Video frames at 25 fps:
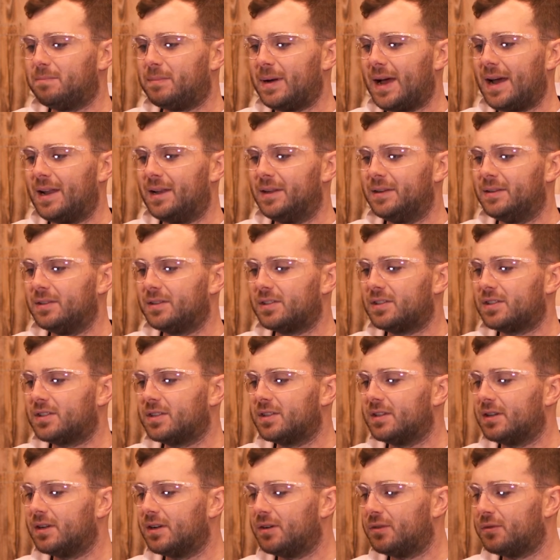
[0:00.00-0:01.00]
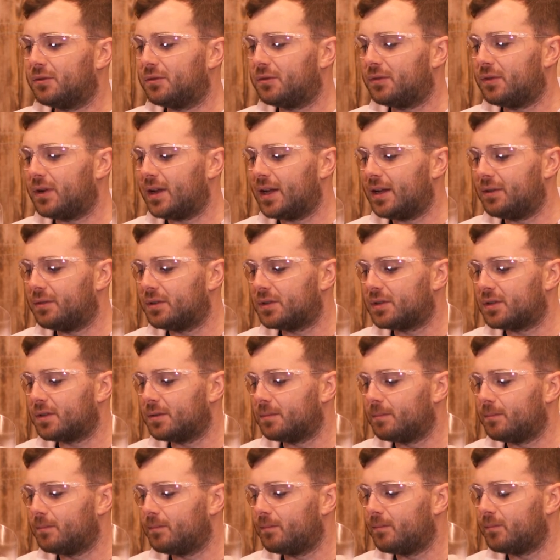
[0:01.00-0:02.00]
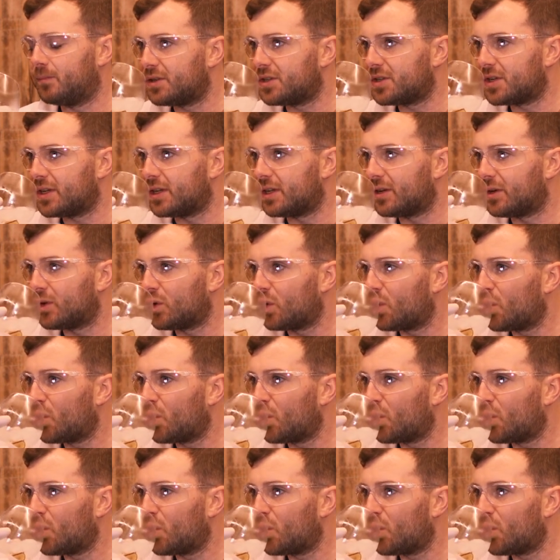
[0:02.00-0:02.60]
balanced, flavoursome gin.